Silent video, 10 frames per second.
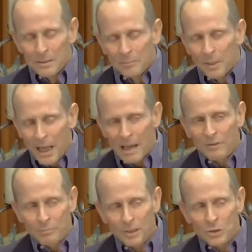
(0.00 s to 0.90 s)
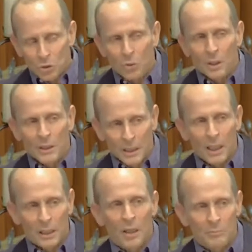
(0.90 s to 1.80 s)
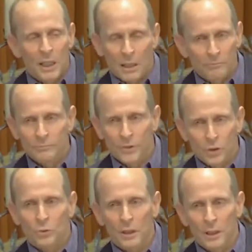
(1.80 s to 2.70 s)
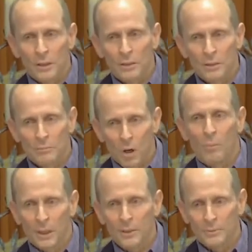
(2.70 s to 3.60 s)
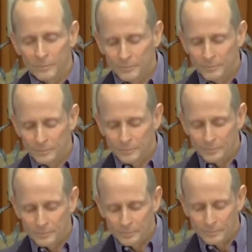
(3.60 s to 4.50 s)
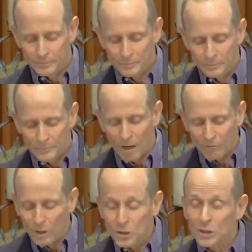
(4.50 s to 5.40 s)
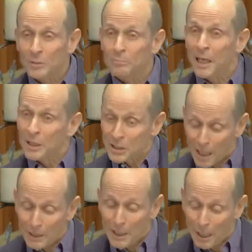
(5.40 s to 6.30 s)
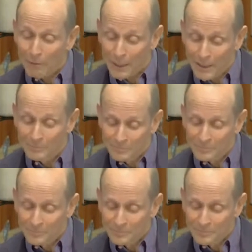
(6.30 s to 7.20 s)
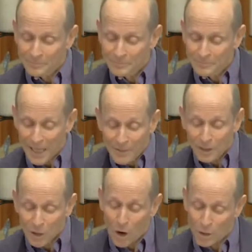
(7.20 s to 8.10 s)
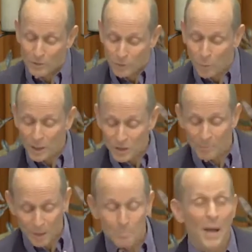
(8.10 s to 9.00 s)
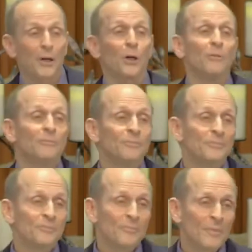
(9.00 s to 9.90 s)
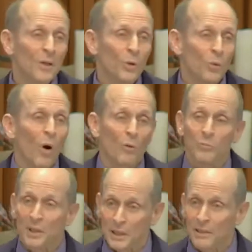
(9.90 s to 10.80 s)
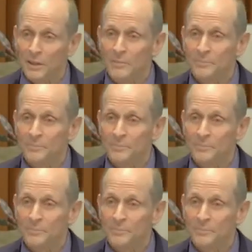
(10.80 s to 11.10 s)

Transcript: But having been joined in a come down the tree moment of friendship and solidarity in the cause of doing something better with what we've been given.